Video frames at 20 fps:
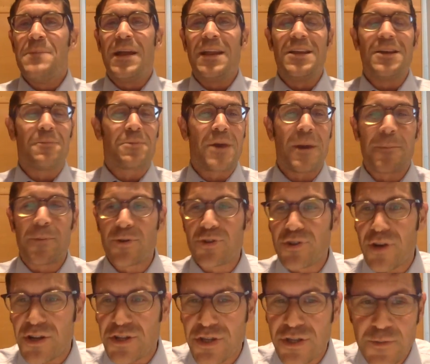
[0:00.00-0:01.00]
Yom Kippur
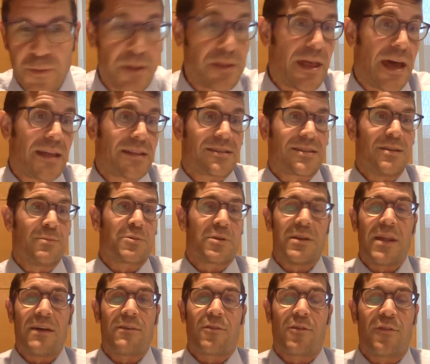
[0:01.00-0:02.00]
drushes, but that seemed to
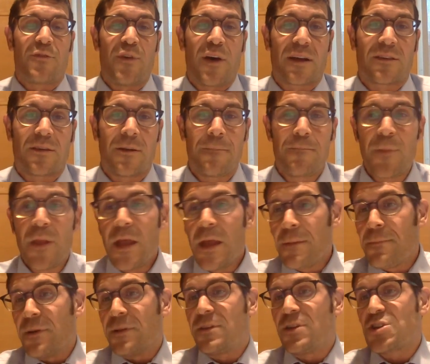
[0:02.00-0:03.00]
never affect him.
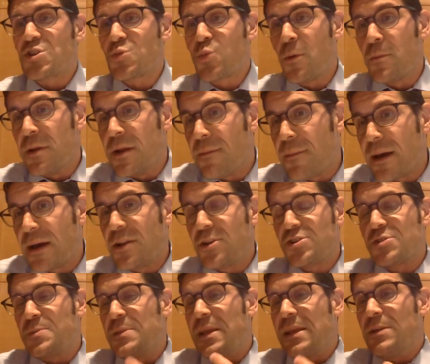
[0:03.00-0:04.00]
But this woman, it might have
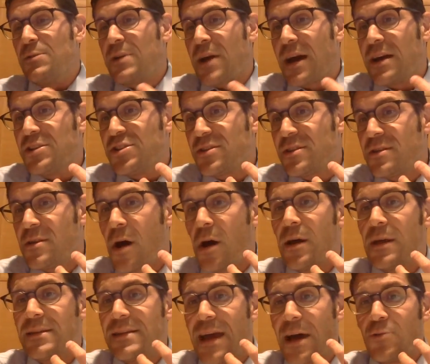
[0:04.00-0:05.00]
just been that he'd gotten
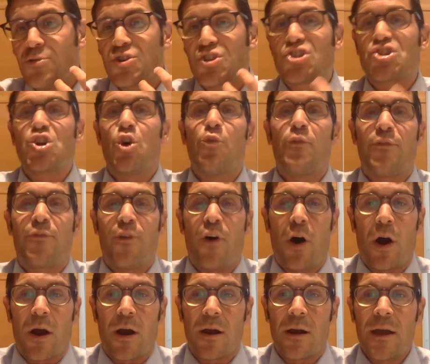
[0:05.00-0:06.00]
down so
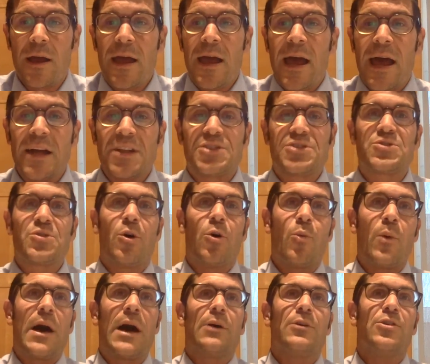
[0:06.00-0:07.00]
far and saw,
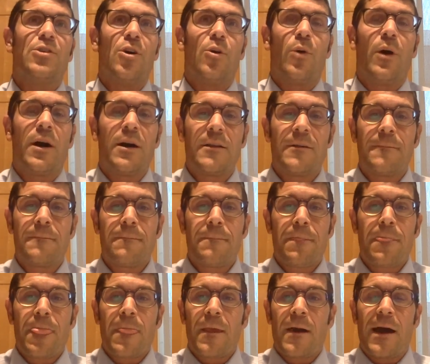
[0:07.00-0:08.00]
wow, you know what?
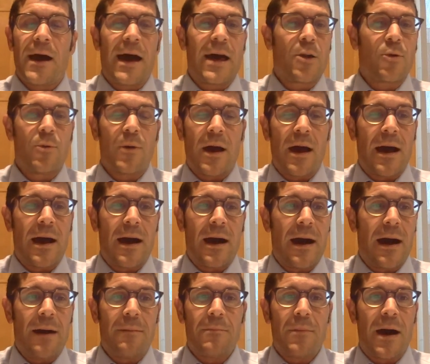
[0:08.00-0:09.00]

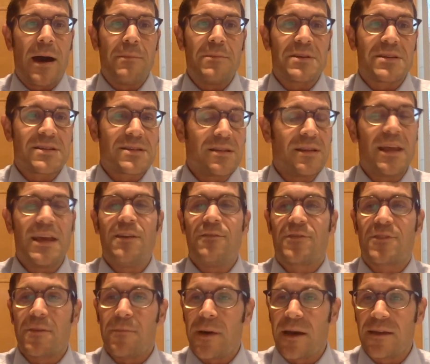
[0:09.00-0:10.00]
I'm a slave
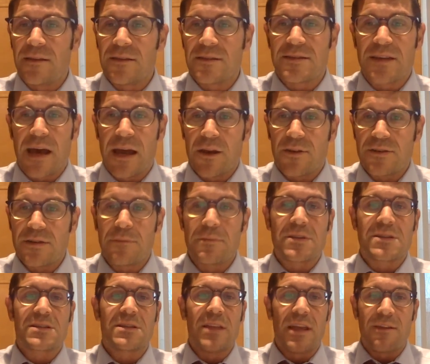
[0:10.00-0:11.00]
to my desires. I'm a
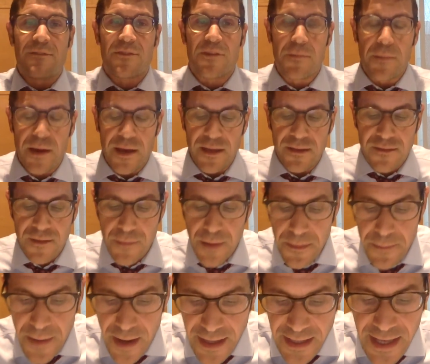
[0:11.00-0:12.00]
slave to my
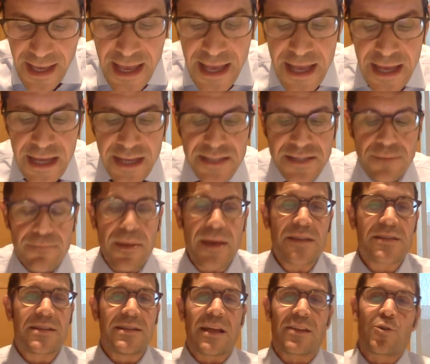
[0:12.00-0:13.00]
body. It's
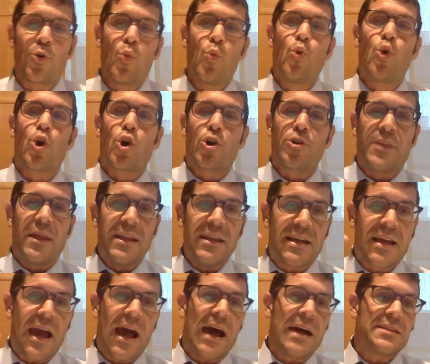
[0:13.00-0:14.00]
amazing that the word that he
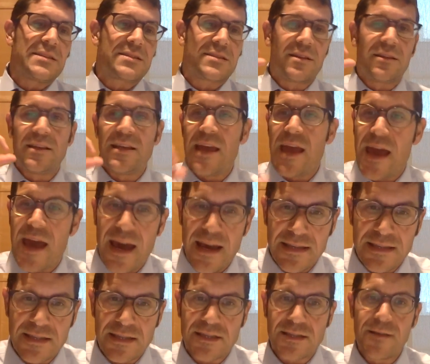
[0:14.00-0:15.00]
constantly
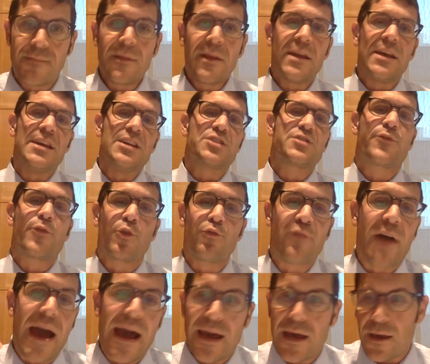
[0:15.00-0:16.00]
asks is for
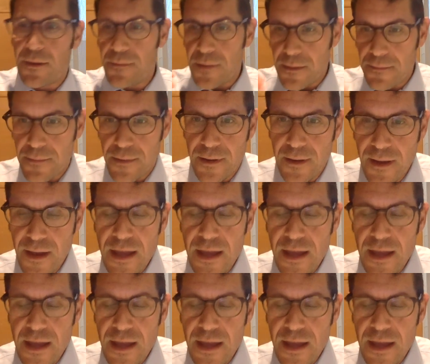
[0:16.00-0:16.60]
rachamim.